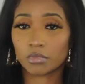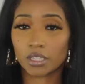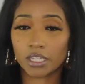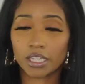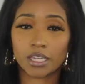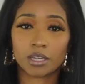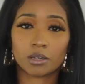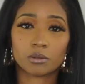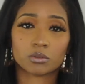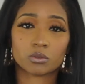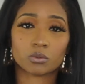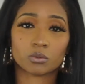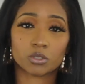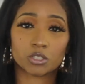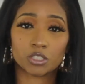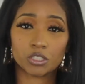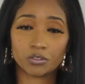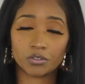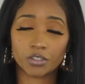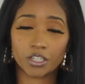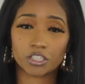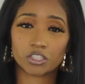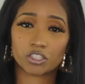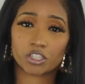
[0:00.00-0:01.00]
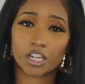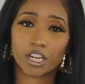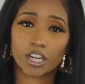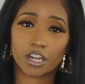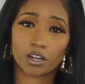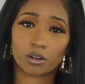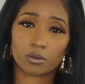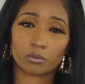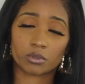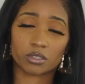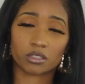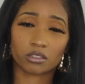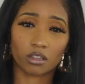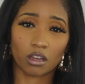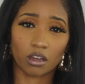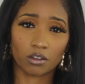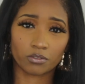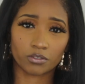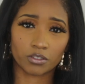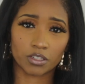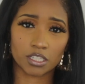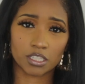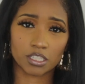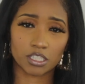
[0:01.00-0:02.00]
it helps rejuvenate your hair with
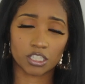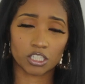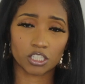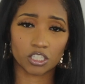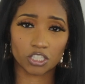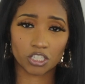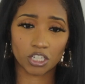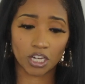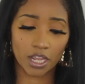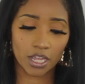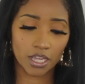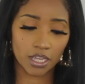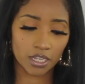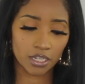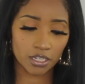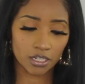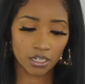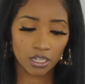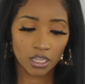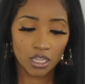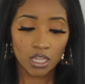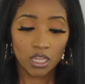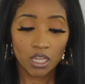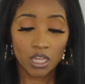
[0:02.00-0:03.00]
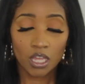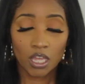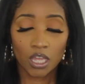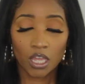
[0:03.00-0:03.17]
softness and shine.